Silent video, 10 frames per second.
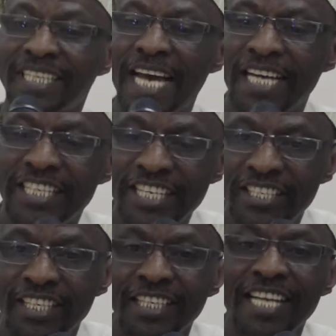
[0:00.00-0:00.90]
Yeah,
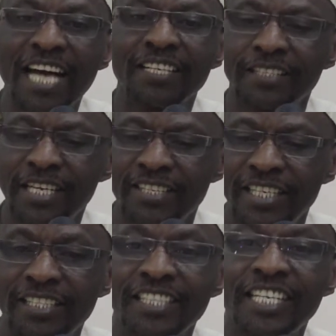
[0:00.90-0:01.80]
this
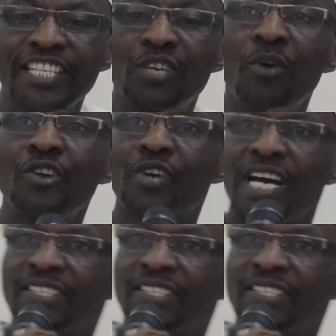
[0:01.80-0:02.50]
is the one you can